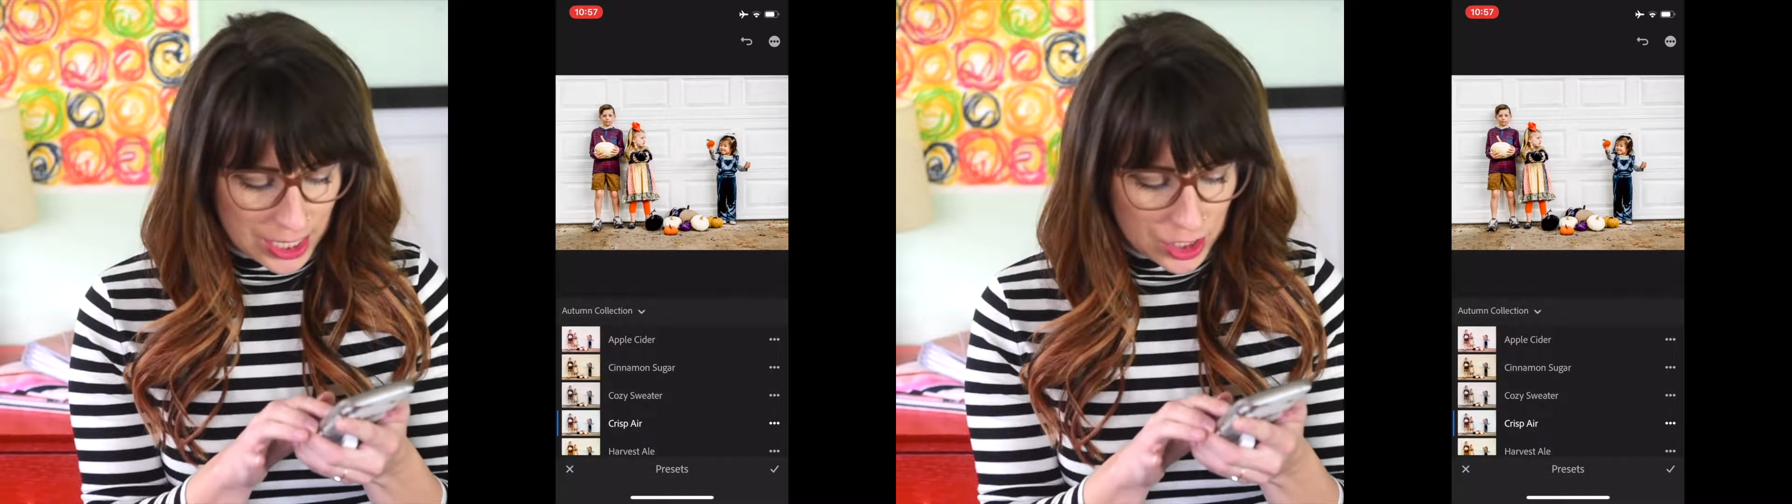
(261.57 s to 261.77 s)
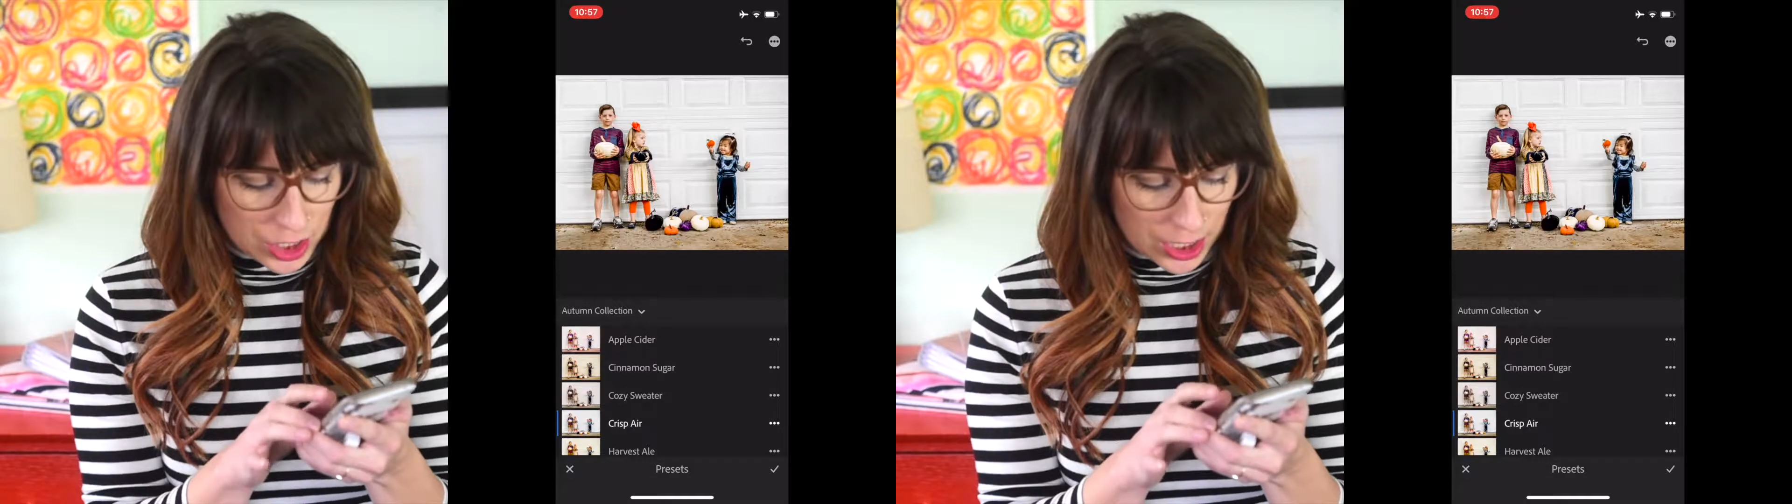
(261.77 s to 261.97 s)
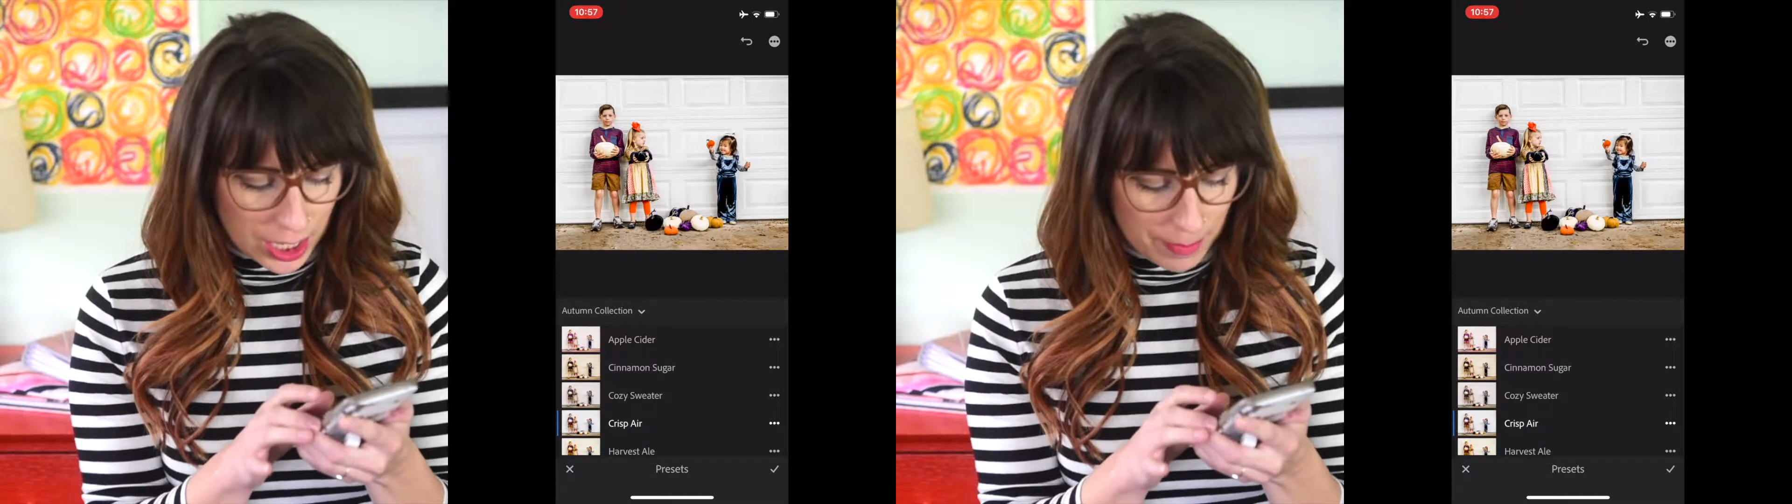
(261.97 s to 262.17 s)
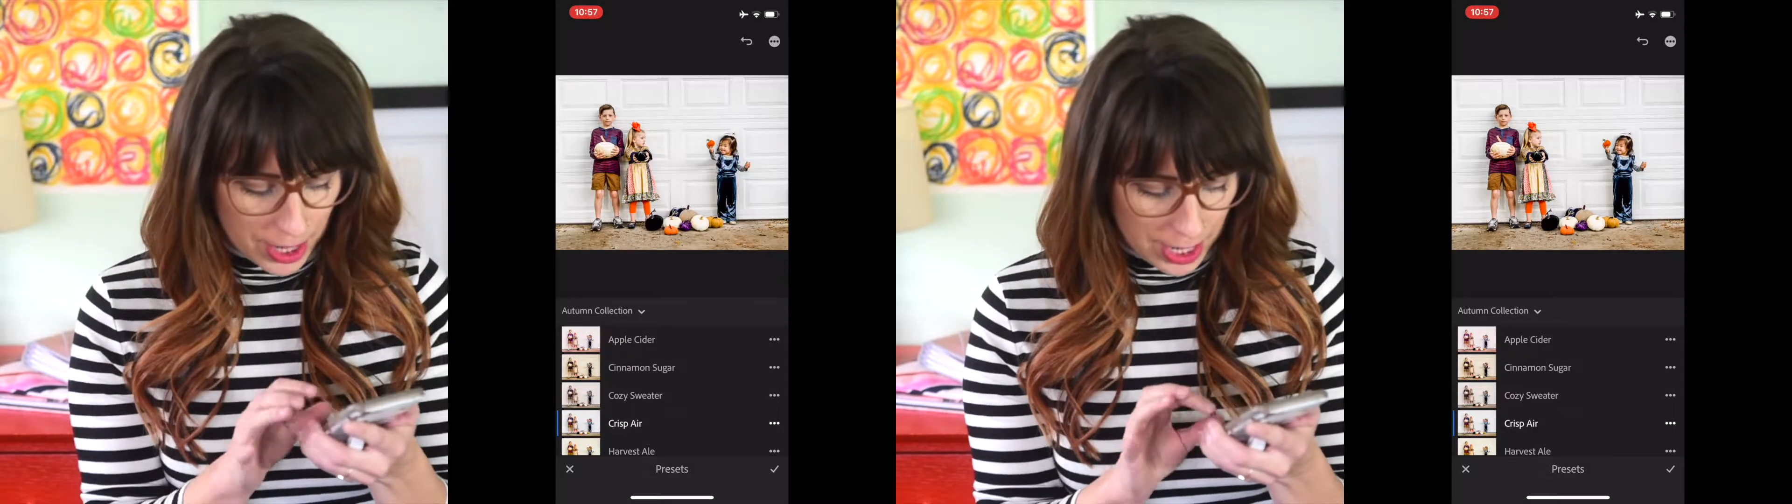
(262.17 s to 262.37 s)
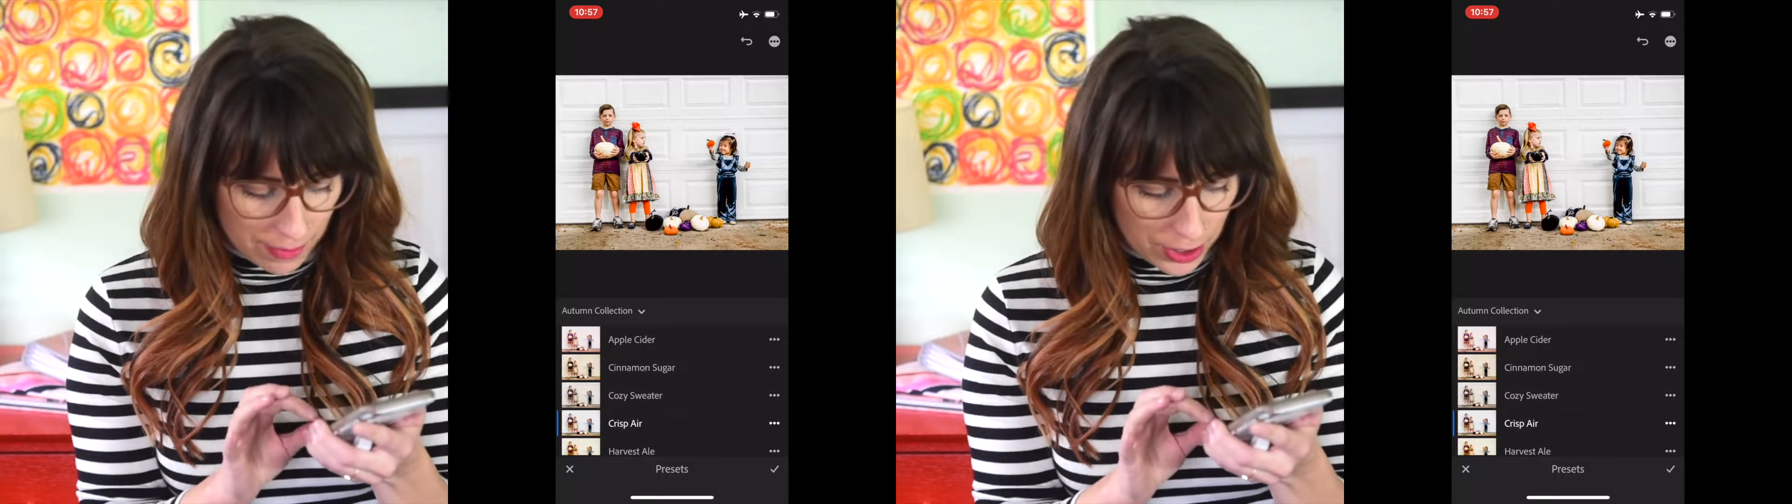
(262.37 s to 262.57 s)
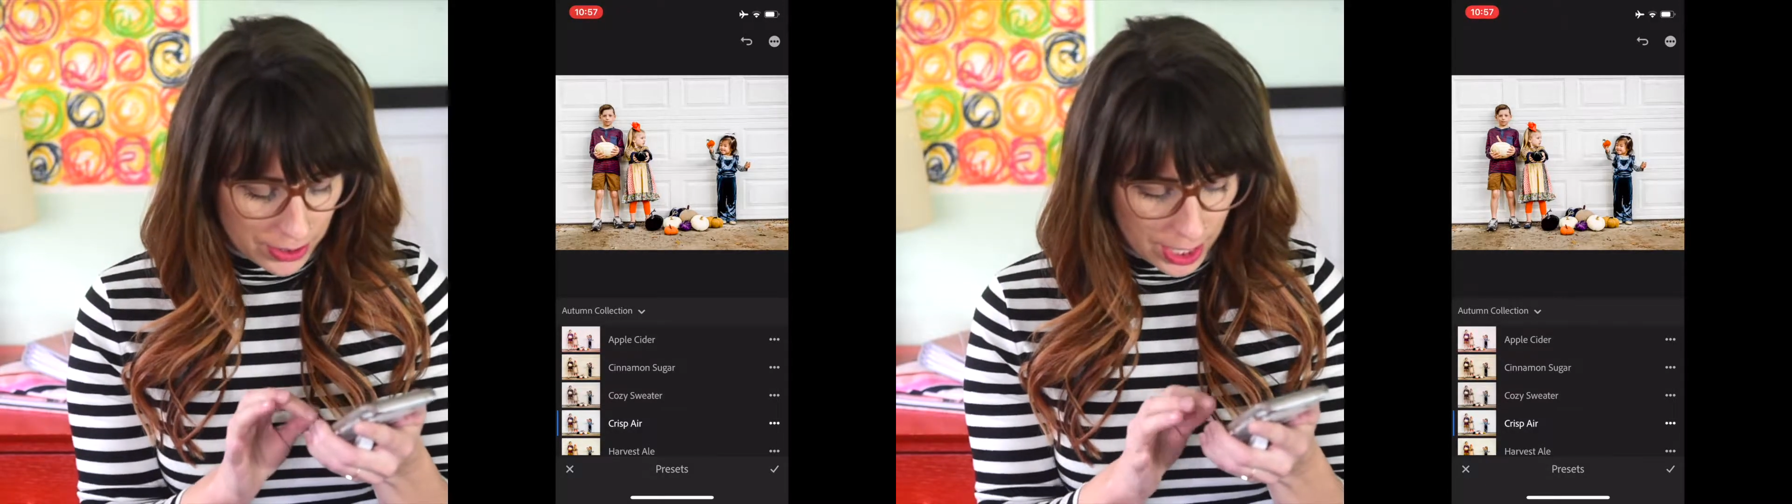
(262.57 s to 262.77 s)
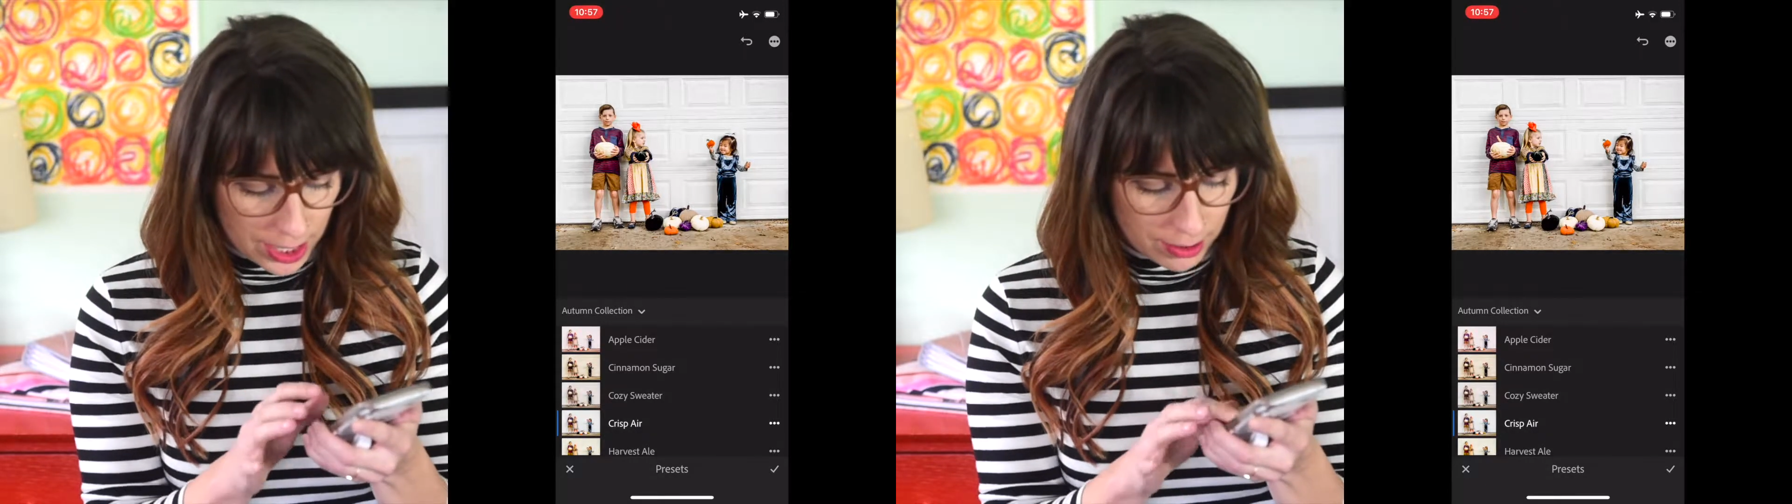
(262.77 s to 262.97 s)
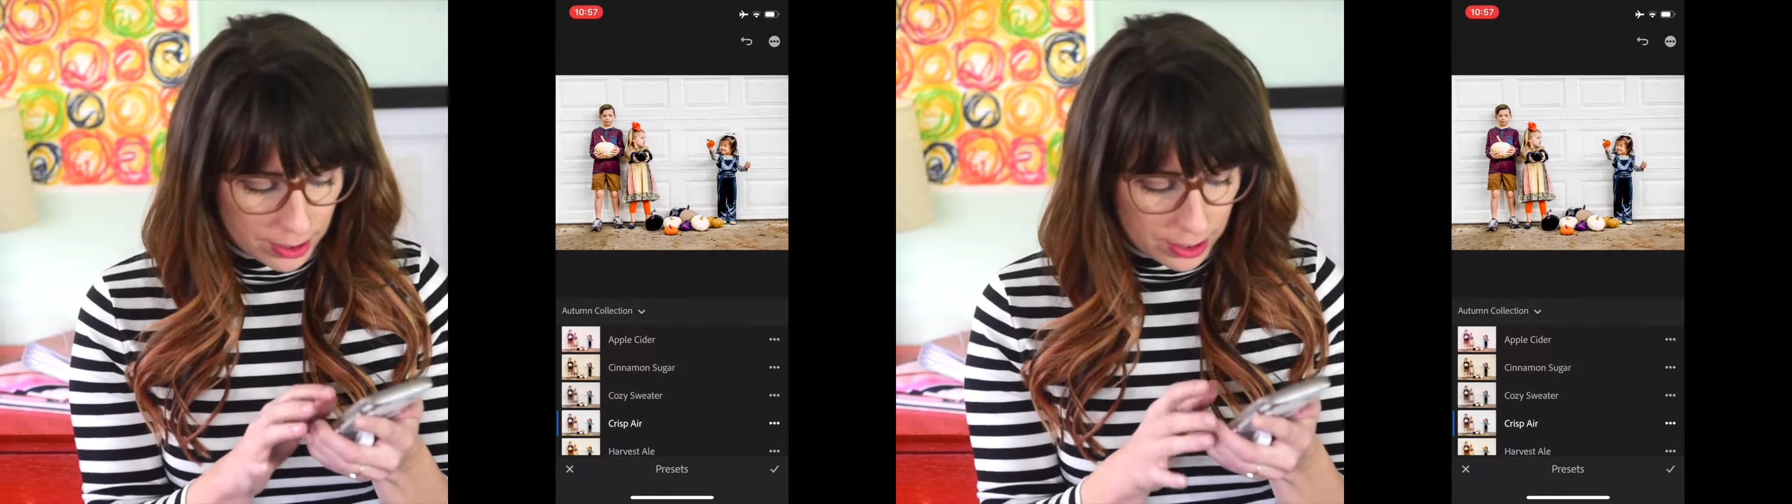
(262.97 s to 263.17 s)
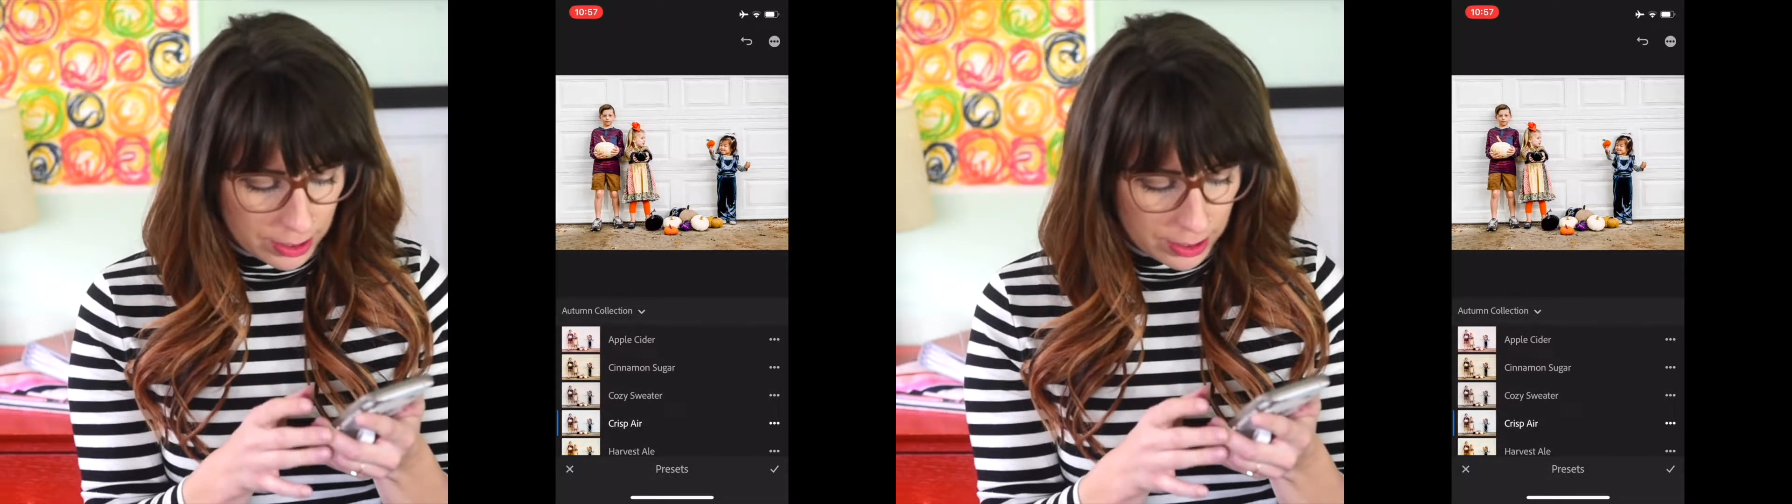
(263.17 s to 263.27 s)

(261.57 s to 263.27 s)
is just going to make everything